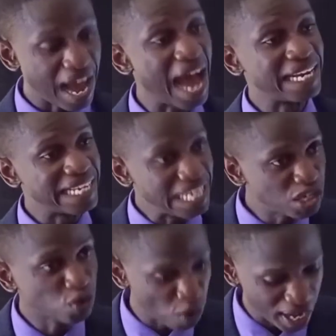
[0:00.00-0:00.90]
and
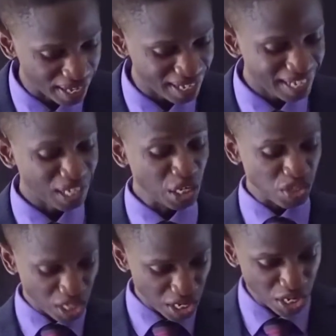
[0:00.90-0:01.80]
his way
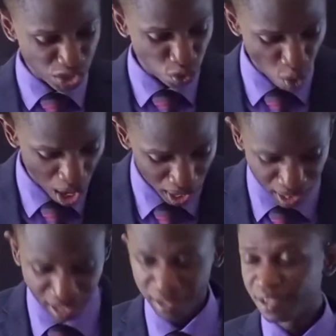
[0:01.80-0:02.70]
is in his word.
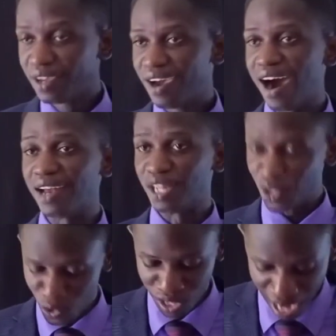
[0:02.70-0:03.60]

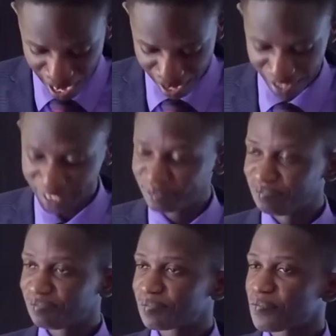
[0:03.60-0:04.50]
Hallelujah.
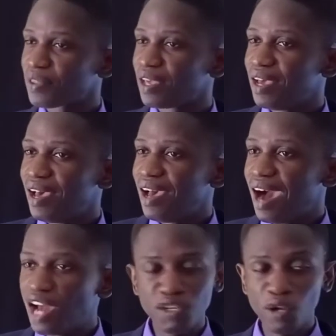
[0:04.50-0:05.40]
Amen.
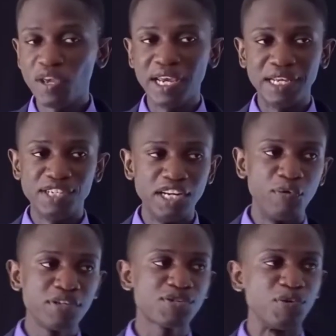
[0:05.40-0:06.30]
And you know, we are in a
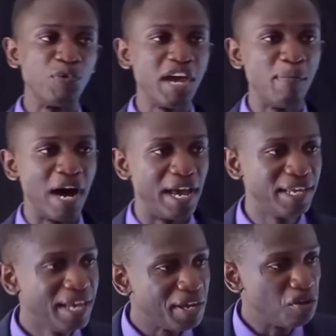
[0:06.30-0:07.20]
generation
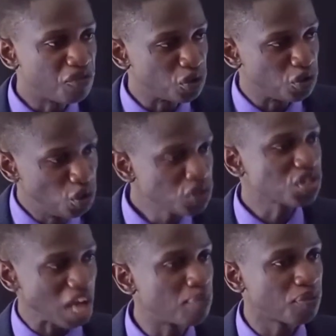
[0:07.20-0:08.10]
whereby if you do
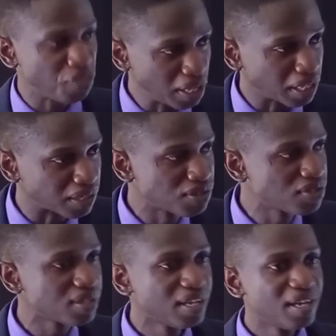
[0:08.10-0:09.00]
some
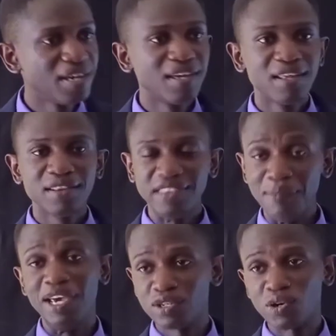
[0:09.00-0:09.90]
things, they
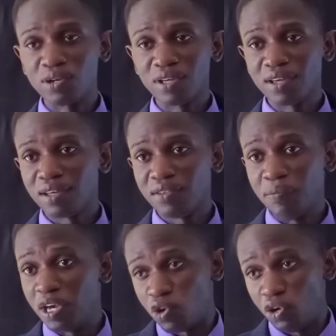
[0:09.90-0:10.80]

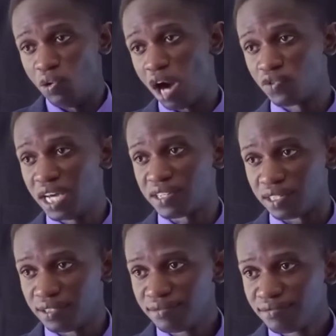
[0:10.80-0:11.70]
may call you outdated.